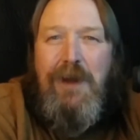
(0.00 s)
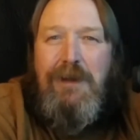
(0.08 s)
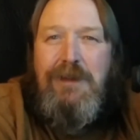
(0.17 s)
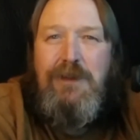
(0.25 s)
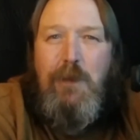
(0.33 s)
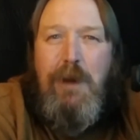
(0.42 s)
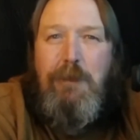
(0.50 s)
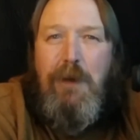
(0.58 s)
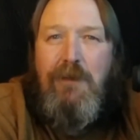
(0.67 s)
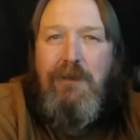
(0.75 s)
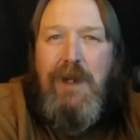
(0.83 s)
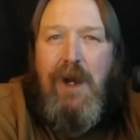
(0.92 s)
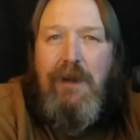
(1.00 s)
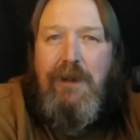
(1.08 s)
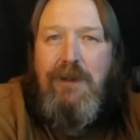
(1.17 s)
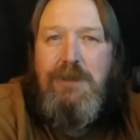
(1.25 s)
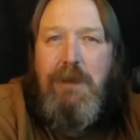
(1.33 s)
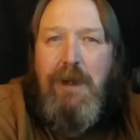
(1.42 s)
So what part of the
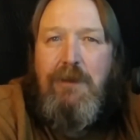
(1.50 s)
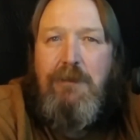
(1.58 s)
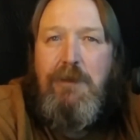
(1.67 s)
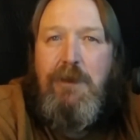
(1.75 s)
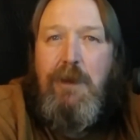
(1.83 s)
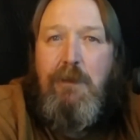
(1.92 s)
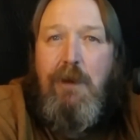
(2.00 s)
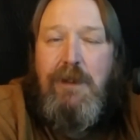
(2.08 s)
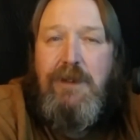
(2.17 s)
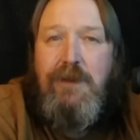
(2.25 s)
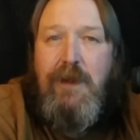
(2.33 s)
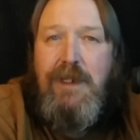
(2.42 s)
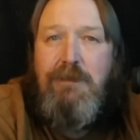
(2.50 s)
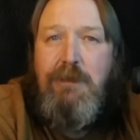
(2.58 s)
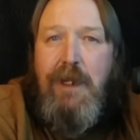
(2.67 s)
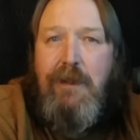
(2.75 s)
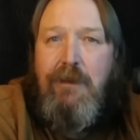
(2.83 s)
audio spectrum do we want to transmit?